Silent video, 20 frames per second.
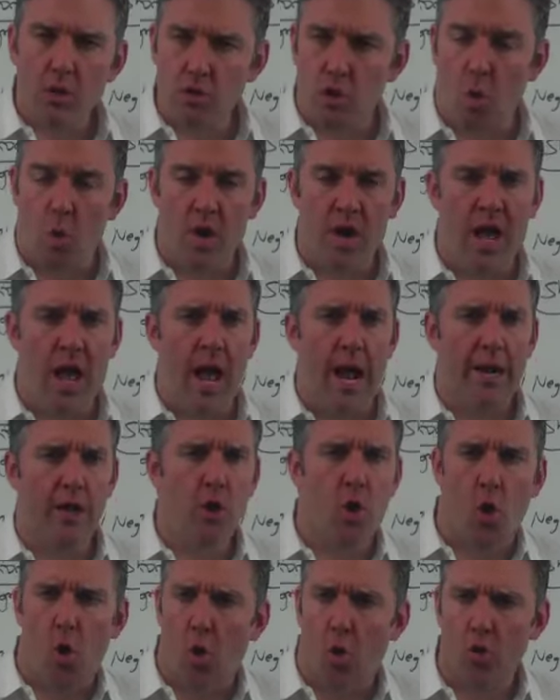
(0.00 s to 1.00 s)
door knock,
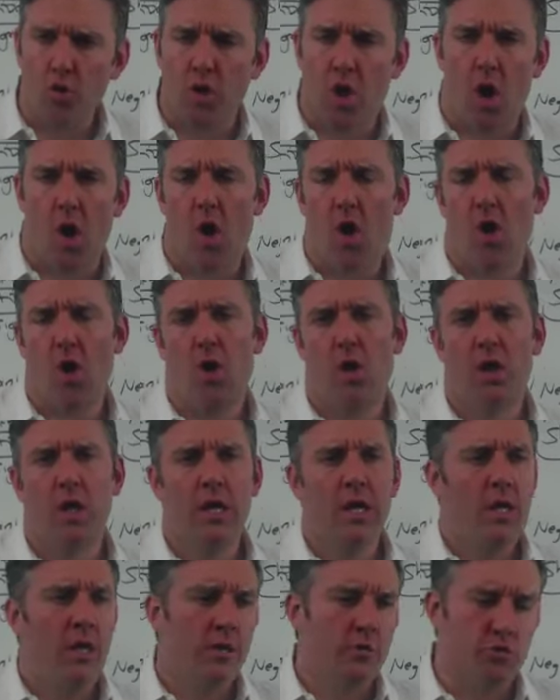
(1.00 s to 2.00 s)
cold call,
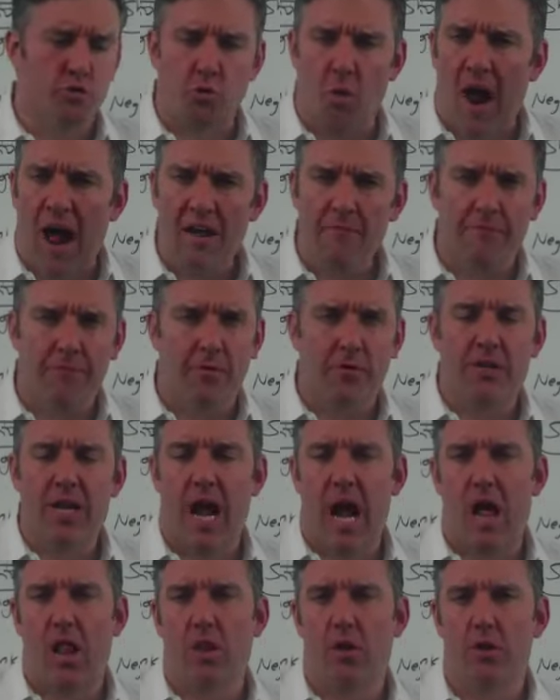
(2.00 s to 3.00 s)
drive for
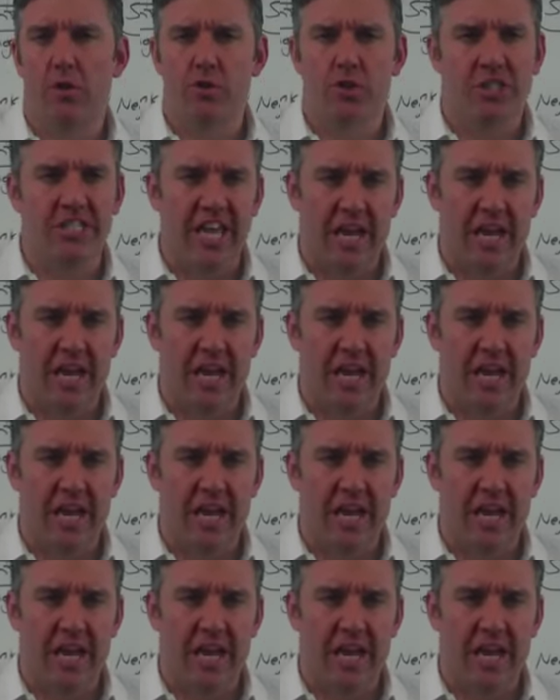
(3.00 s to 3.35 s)
dollars,